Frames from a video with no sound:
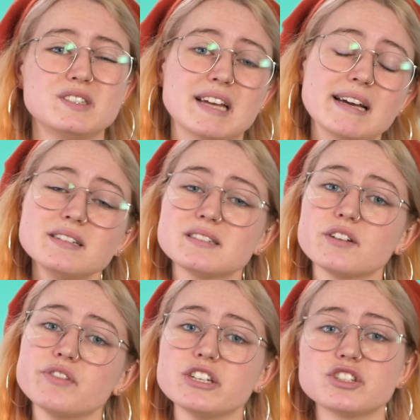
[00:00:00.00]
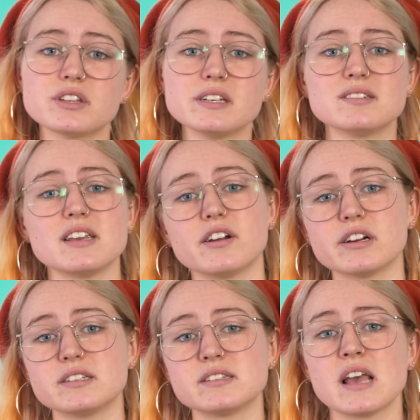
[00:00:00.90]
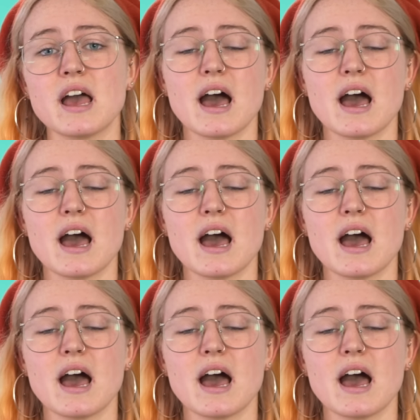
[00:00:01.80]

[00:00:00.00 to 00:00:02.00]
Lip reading: dates of each of these eras,